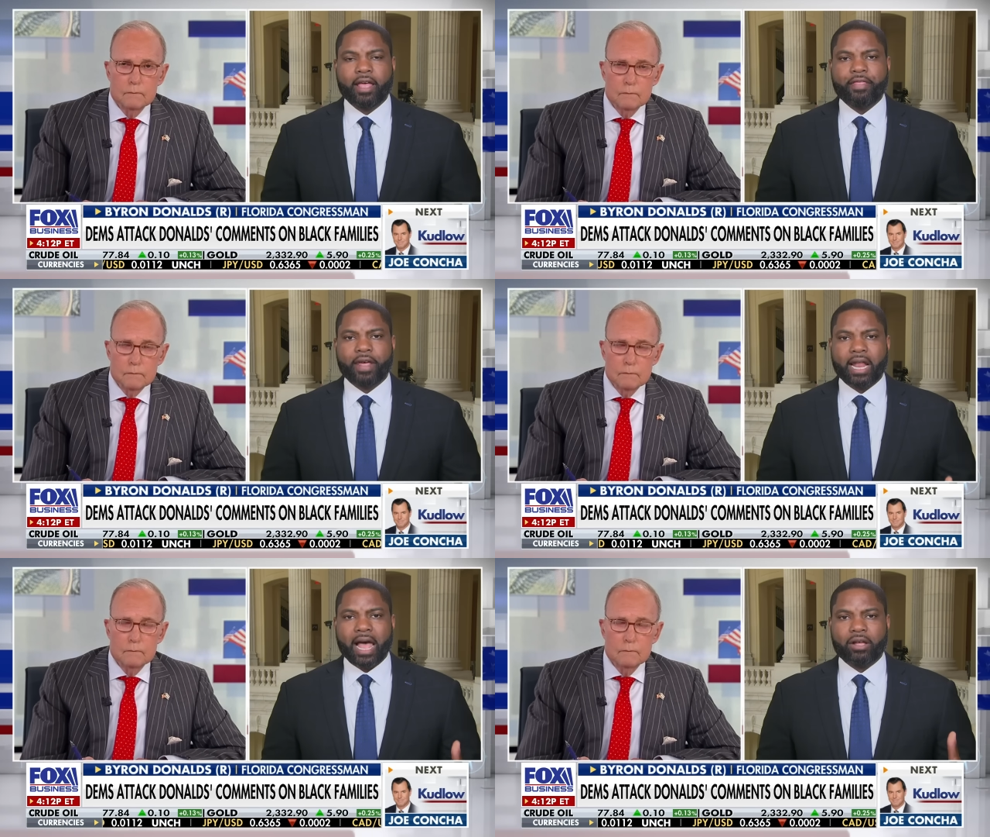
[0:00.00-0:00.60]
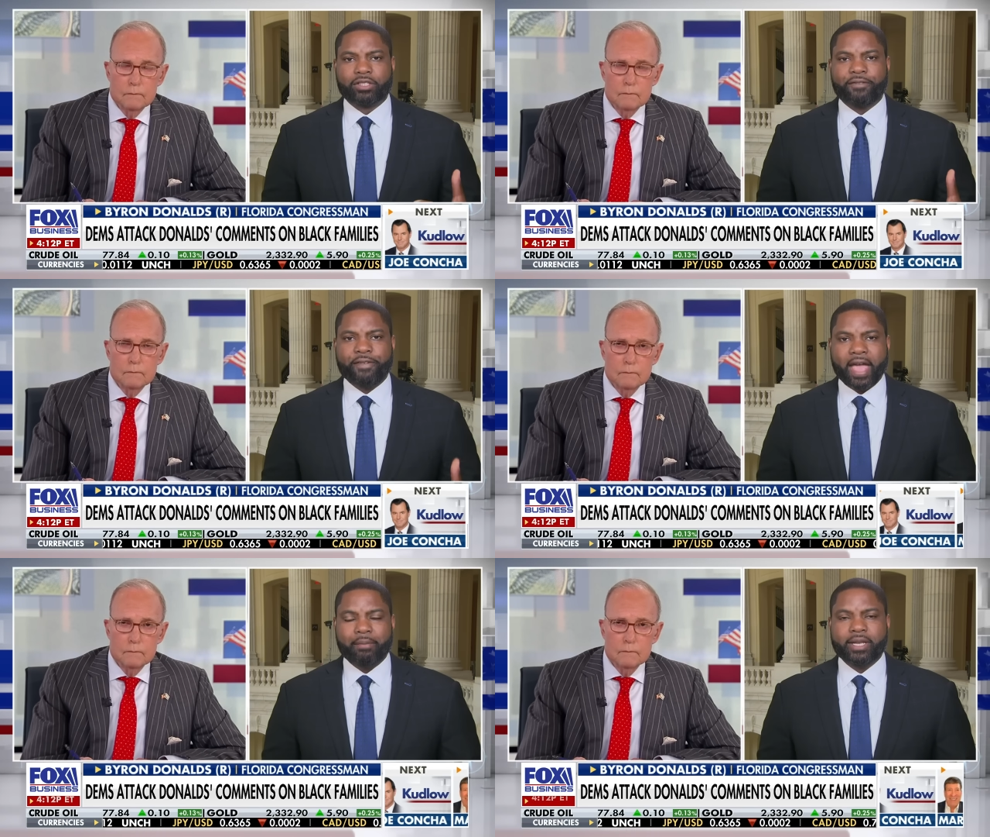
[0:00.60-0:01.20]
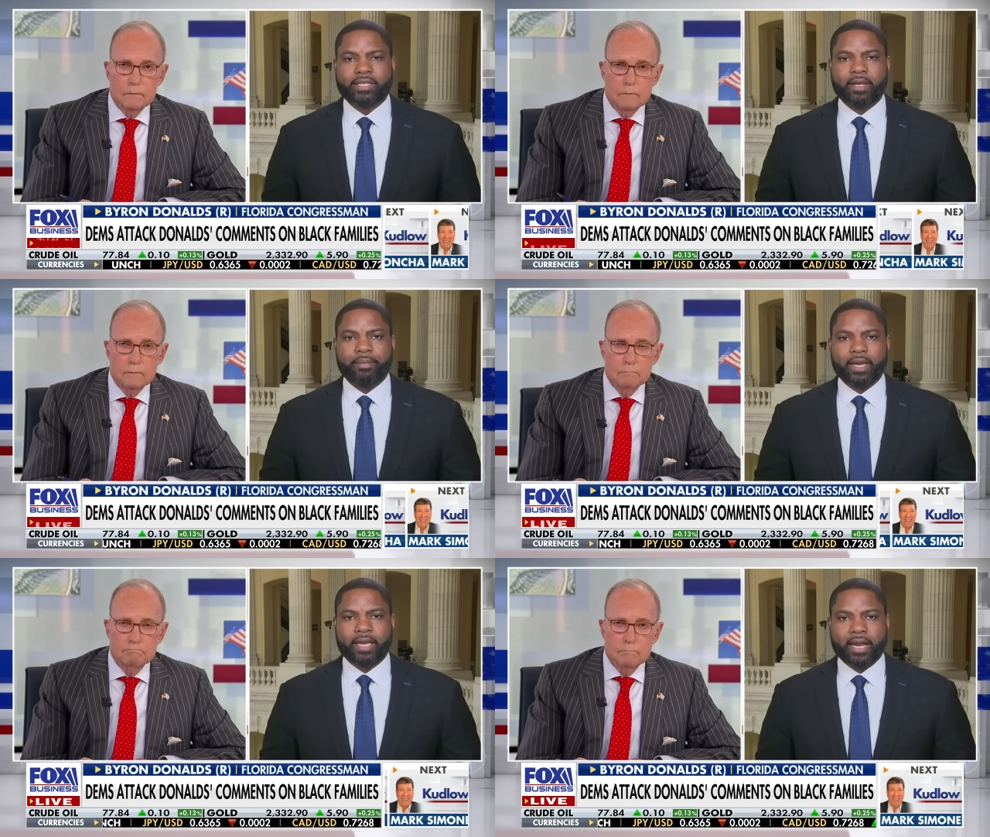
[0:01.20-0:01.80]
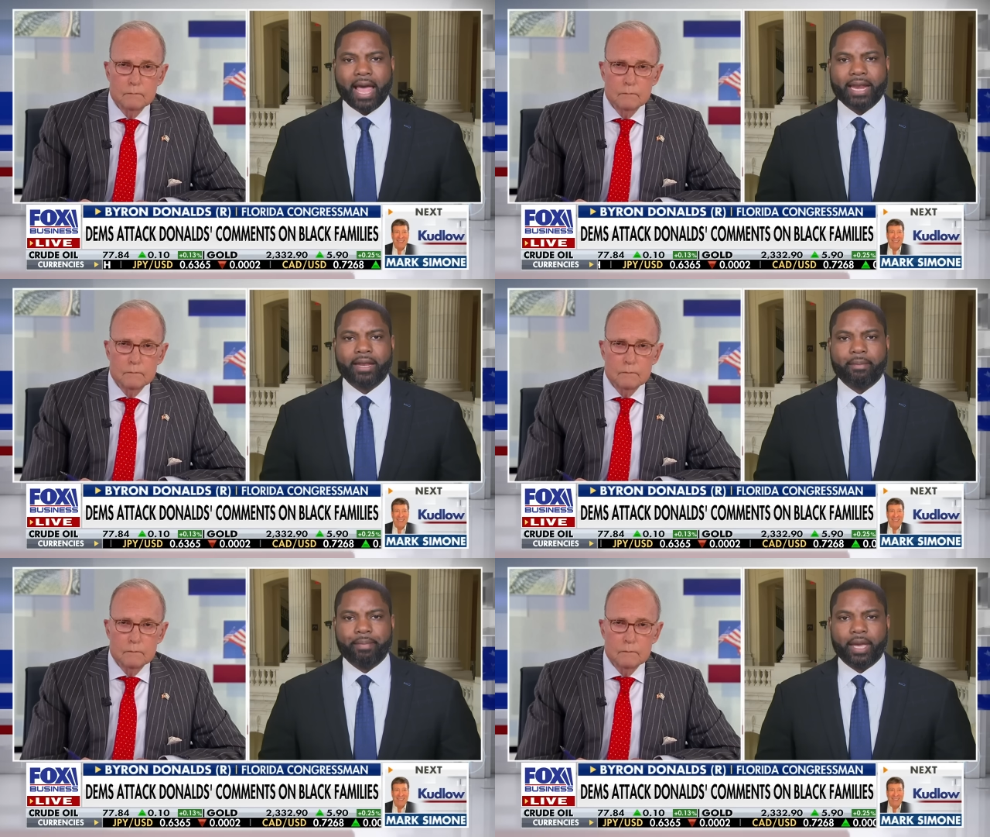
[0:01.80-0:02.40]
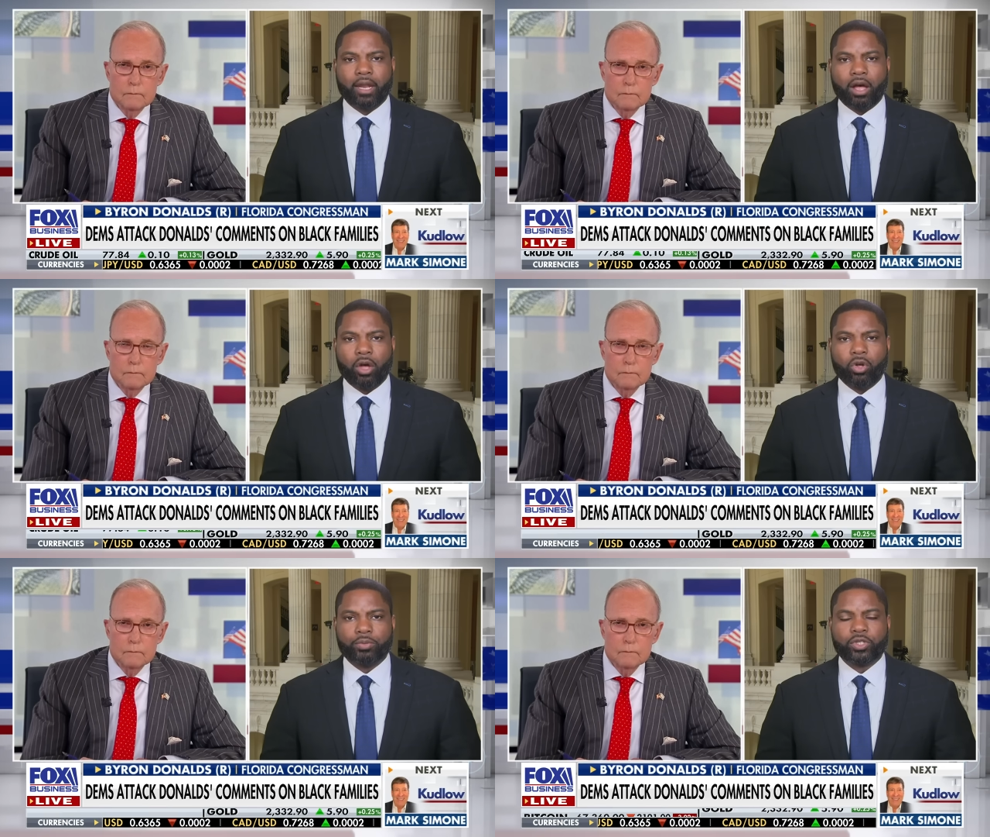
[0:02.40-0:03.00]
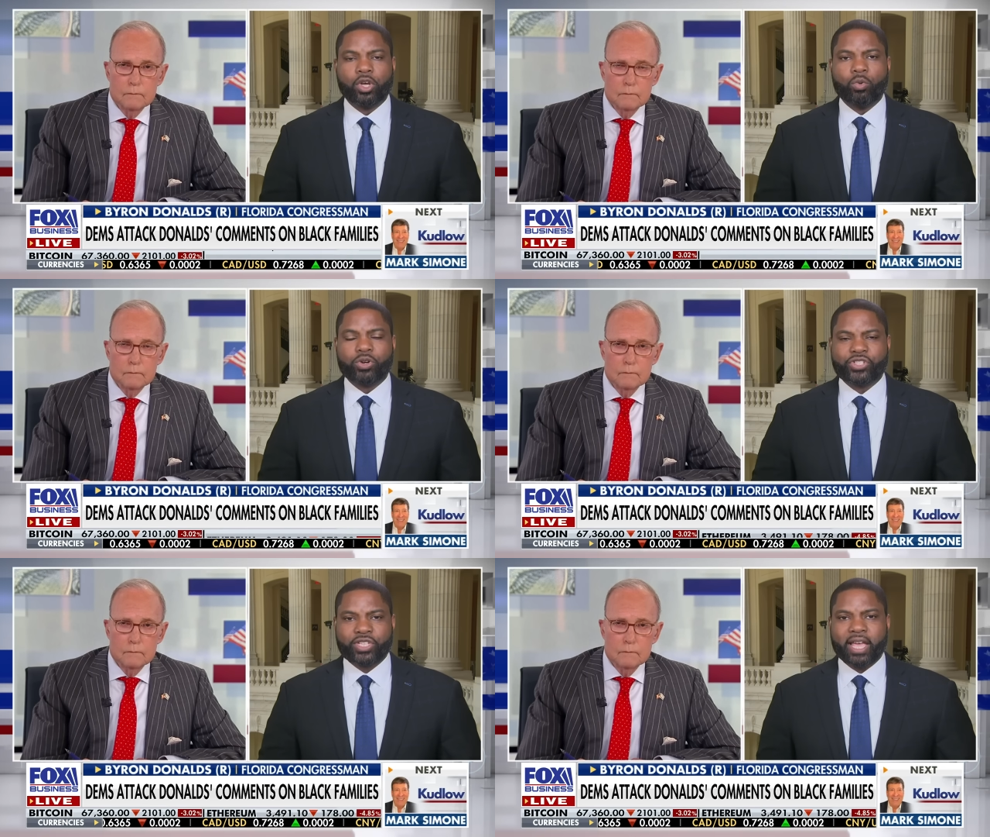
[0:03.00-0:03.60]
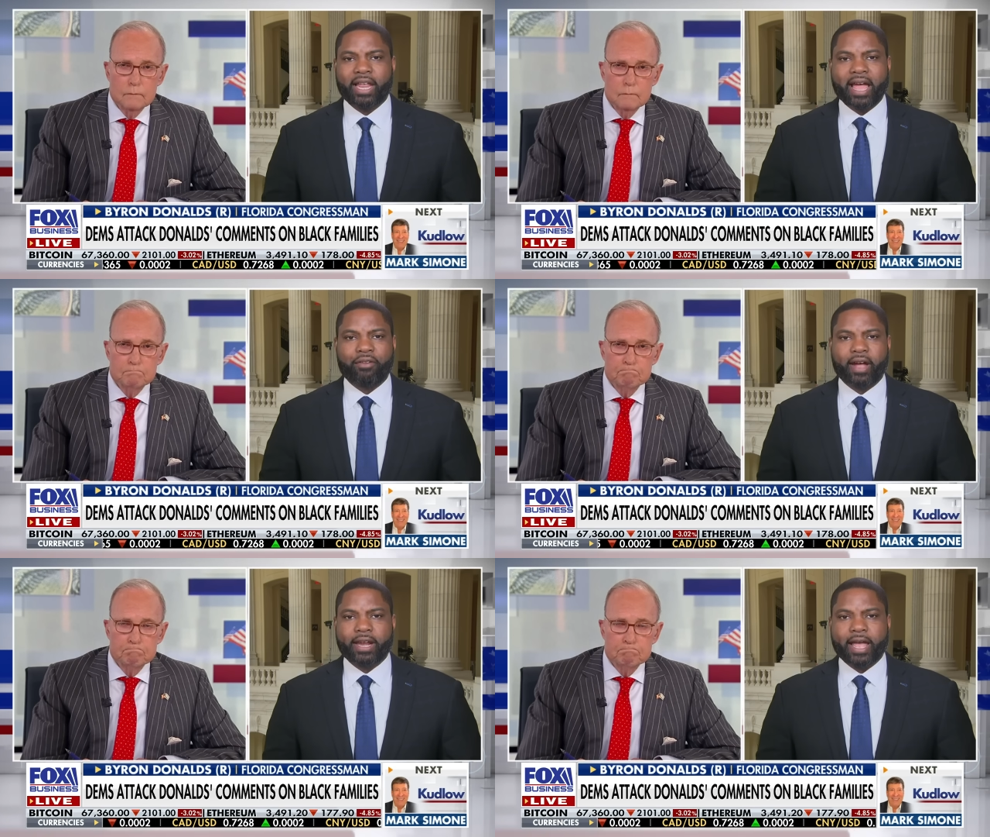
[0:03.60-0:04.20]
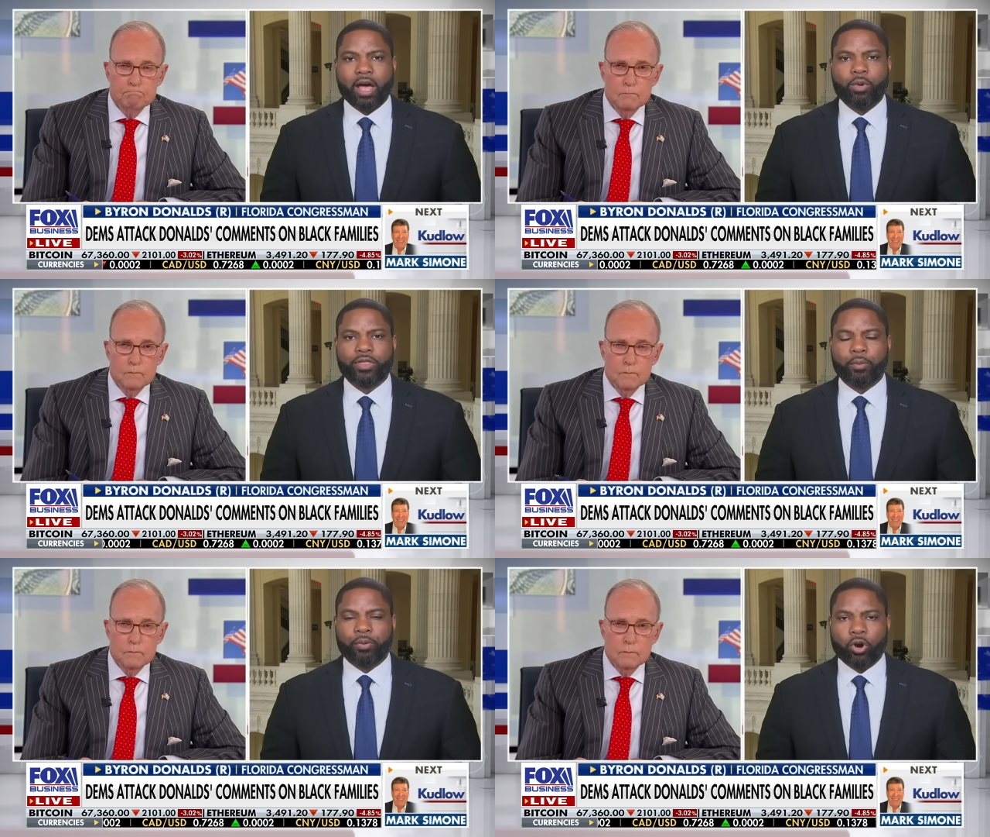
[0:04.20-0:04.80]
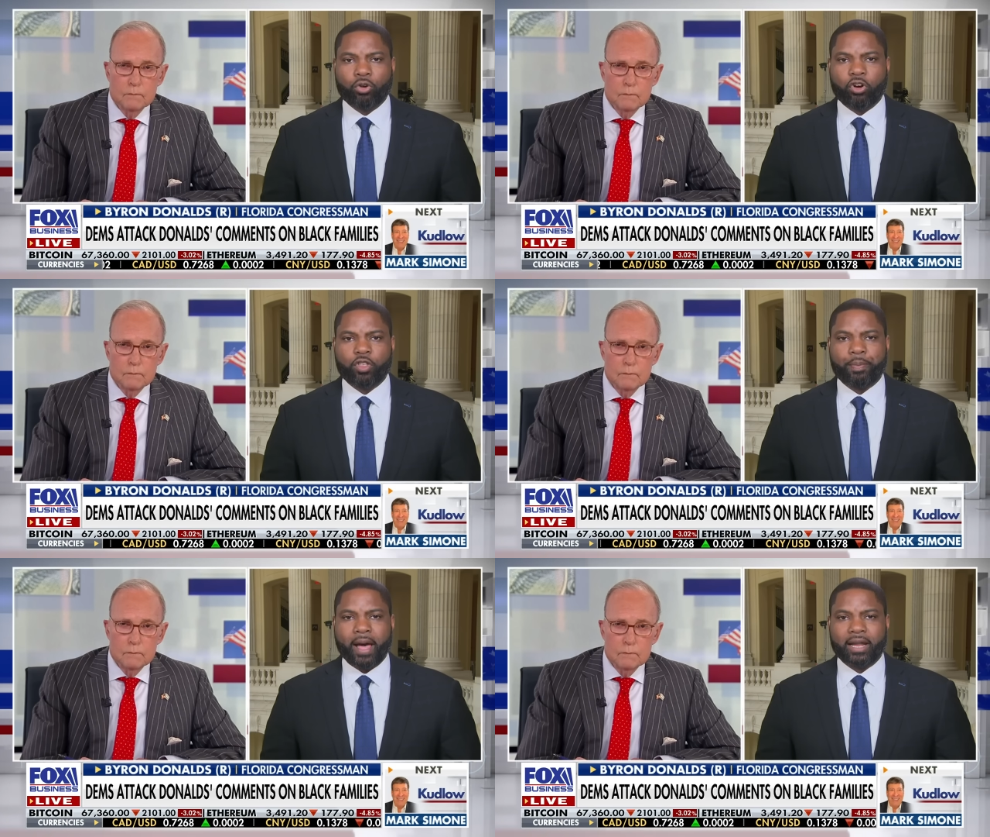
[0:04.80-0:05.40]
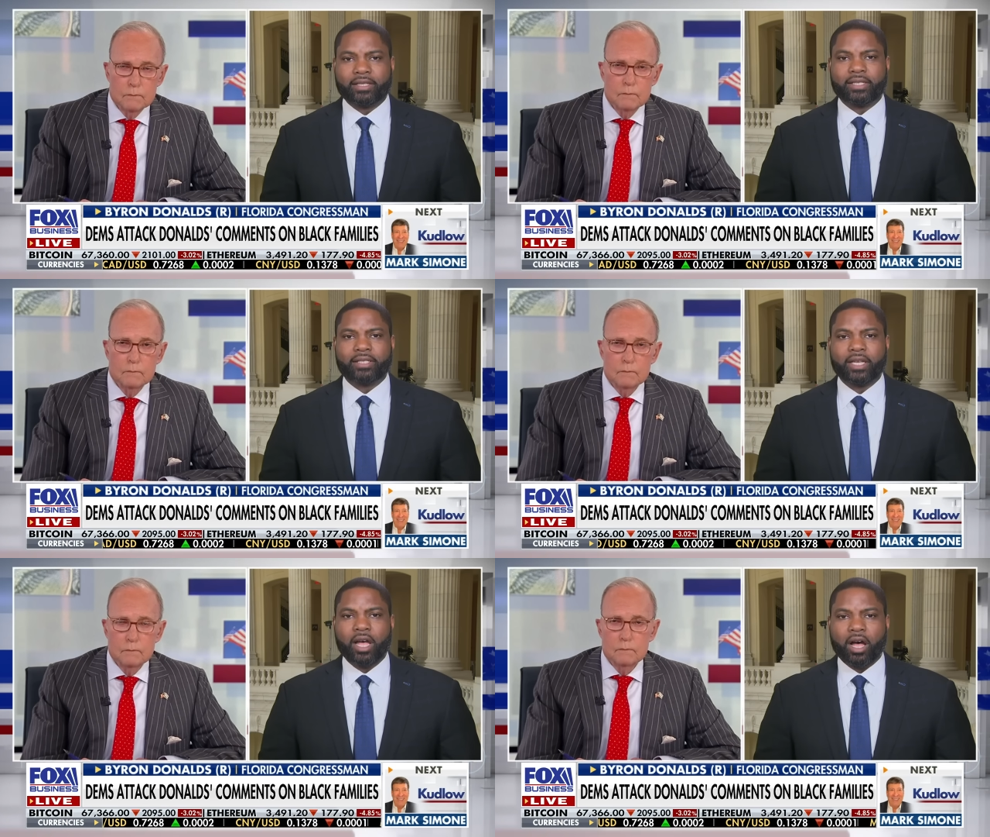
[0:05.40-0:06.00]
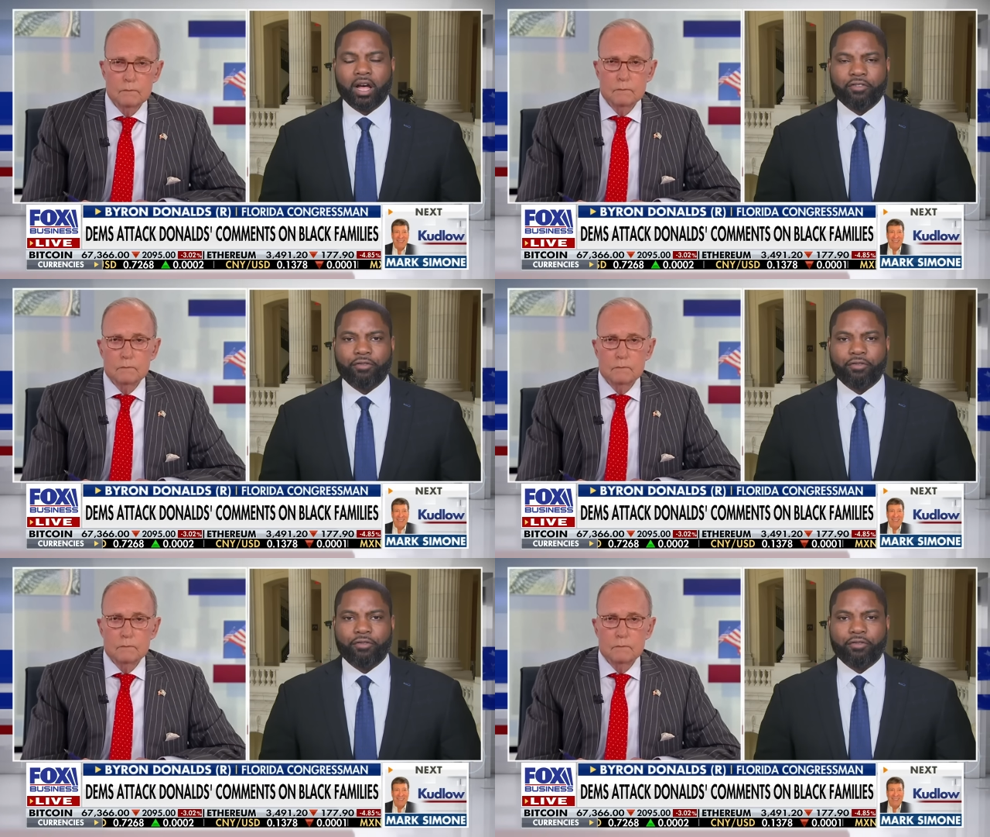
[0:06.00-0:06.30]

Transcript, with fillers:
Speaker 1: that allows families to be united and be in homes. We're seeing that right now with the pro-growth policies of